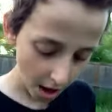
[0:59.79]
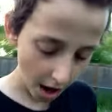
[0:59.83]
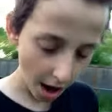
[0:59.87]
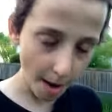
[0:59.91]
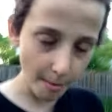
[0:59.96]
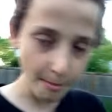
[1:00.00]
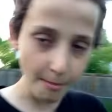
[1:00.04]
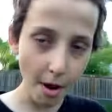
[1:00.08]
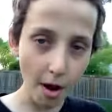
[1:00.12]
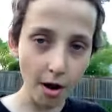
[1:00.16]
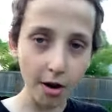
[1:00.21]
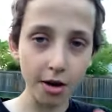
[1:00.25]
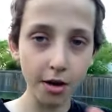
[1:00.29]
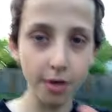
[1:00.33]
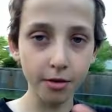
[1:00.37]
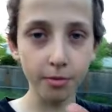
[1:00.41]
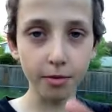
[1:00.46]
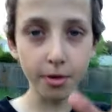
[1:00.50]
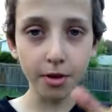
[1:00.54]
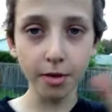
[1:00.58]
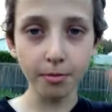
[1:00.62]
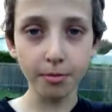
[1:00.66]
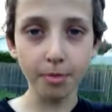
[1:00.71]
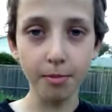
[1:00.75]
I'm not going to
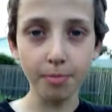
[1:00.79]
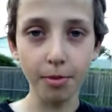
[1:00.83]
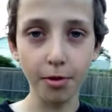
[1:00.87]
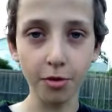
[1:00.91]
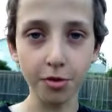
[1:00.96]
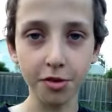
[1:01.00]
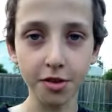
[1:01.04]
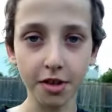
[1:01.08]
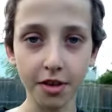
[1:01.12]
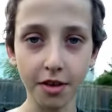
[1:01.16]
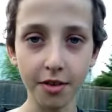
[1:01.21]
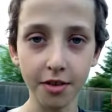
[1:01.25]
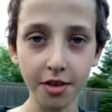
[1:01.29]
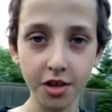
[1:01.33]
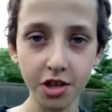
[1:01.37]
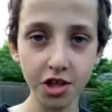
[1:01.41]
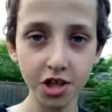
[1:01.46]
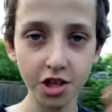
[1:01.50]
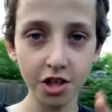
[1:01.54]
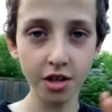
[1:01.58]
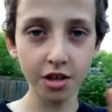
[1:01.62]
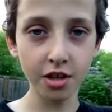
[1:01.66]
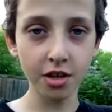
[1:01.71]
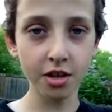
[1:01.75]
really be posting on
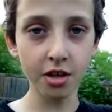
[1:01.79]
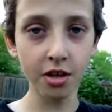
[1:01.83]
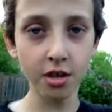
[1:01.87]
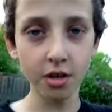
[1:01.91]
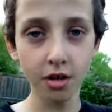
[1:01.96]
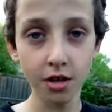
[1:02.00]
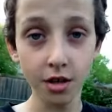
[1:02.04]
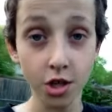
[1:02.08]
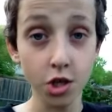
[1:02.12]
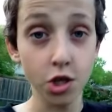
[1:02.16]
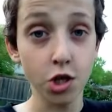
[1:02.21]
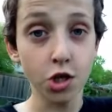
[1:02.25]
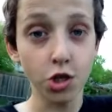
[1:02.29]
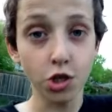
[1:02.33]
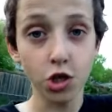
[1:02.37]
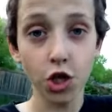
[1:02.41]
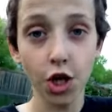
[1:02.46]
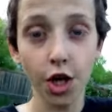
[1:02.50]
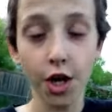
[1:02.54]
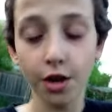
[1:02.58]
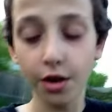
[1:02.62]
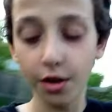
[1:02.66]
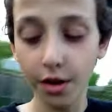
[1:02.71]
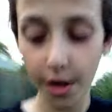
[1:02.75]
this
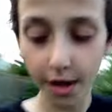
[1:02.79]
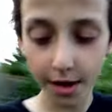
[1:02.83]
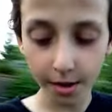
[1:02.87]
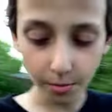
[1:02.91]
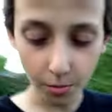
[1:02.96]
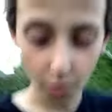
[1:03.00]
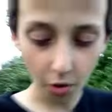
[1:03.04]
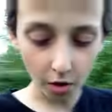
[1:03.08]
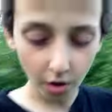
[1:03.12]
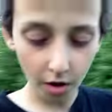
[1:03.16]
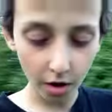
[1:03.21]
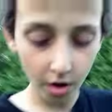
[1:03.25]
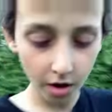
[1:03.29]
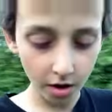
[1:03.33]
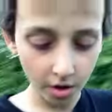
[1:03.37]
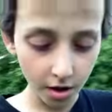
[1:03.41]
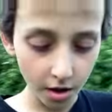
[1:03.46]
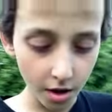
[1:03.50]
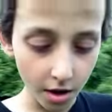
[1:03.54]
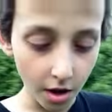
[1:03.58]
channel anymore.